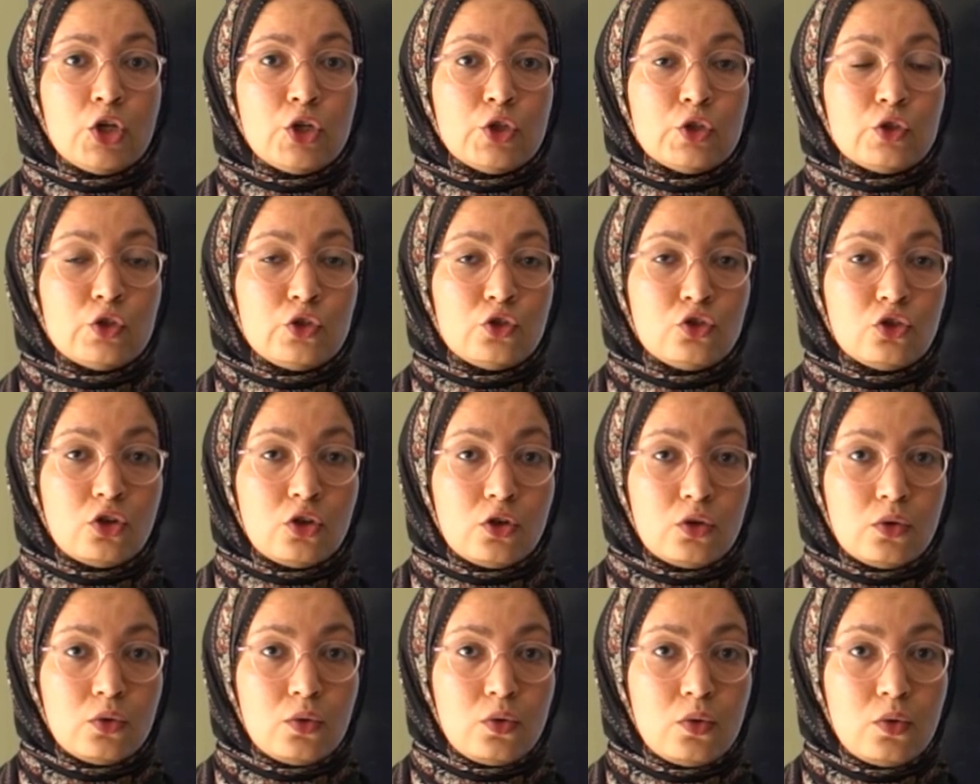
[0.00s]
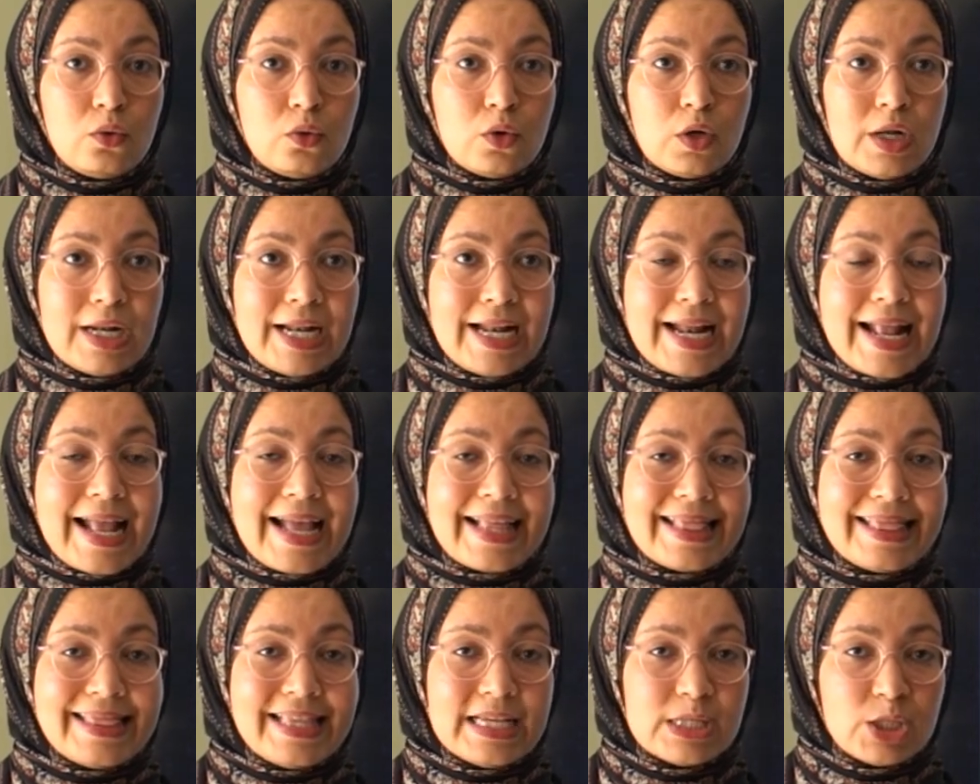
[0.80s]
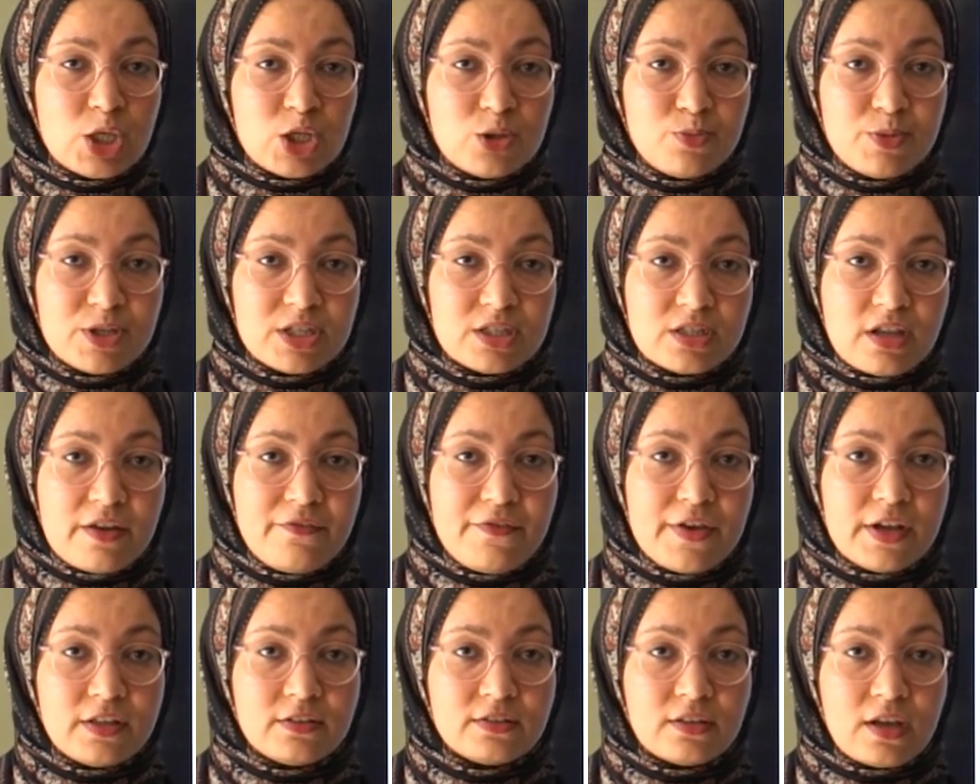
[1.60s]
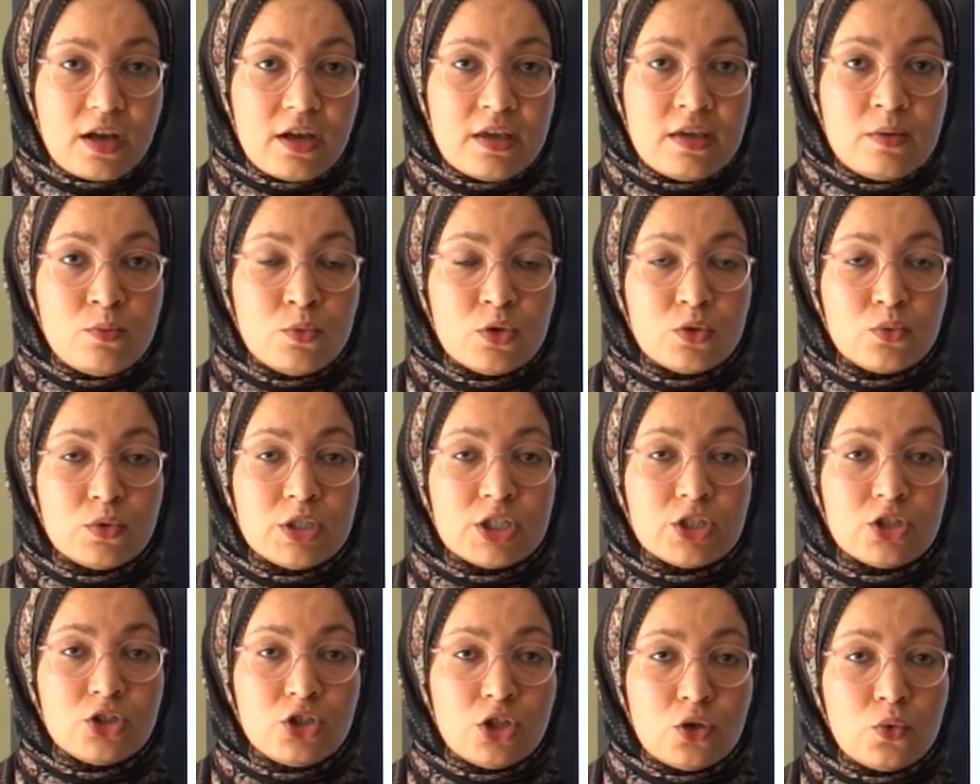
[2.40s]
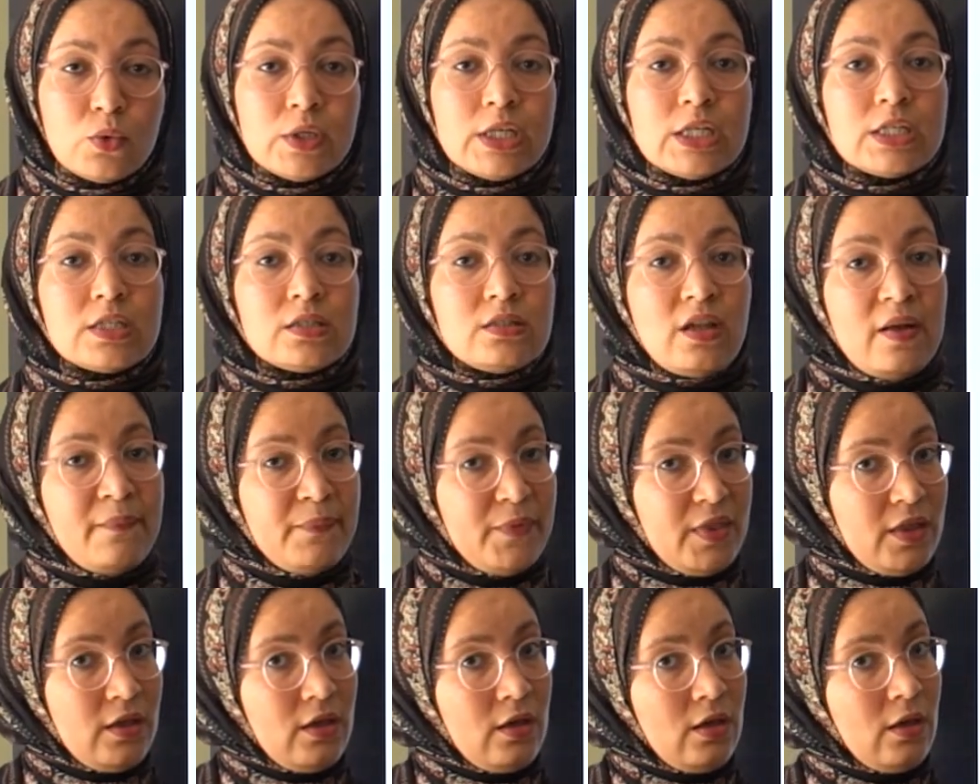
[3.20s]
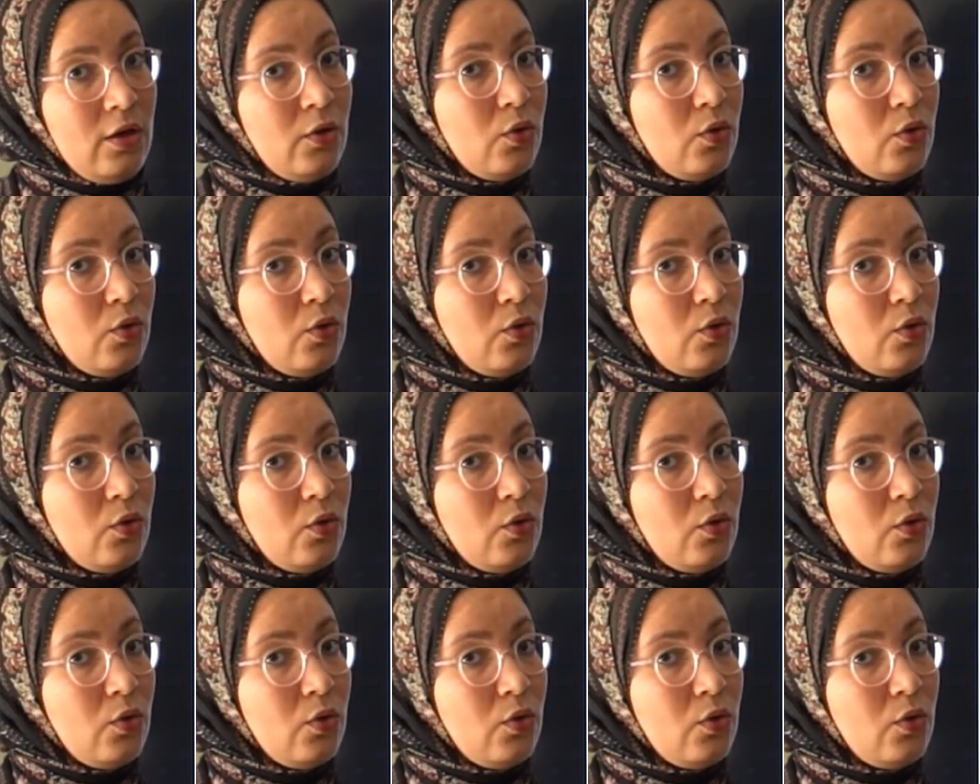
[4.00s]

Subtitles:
So, at this specific time, we were doing something,